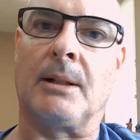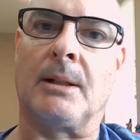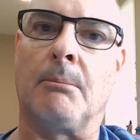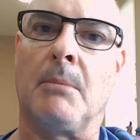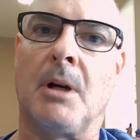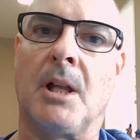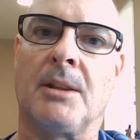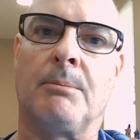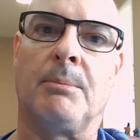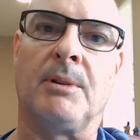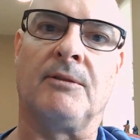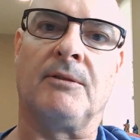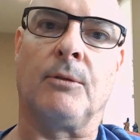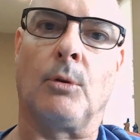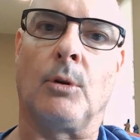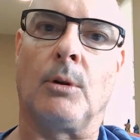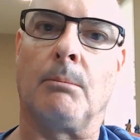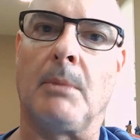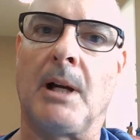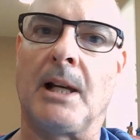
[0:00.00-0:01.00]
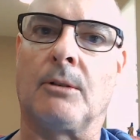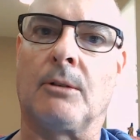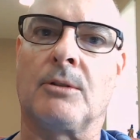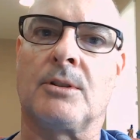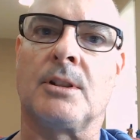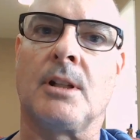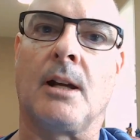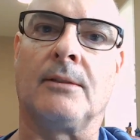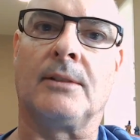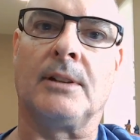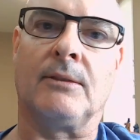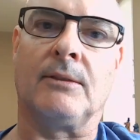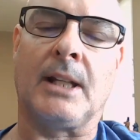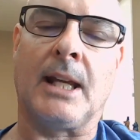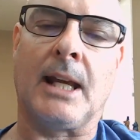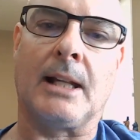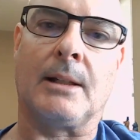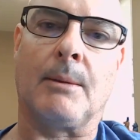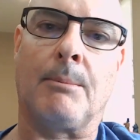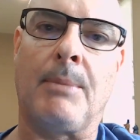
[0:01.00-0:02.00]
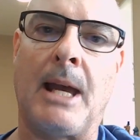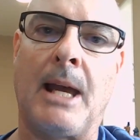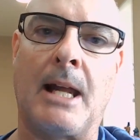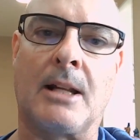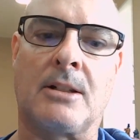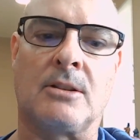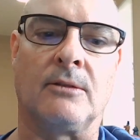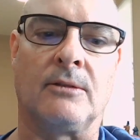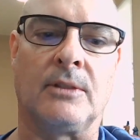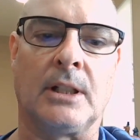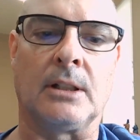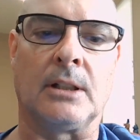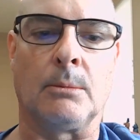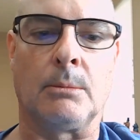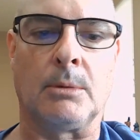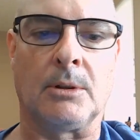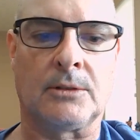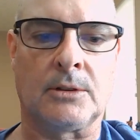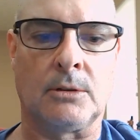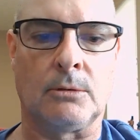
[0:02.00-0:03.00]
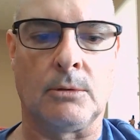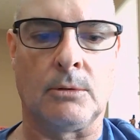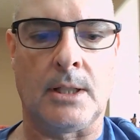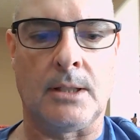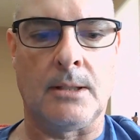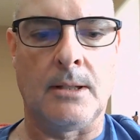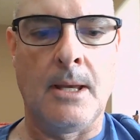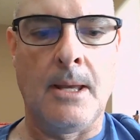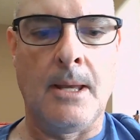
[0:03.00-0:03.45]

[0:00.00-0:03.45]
a month before Microsoft even had a patch available to it.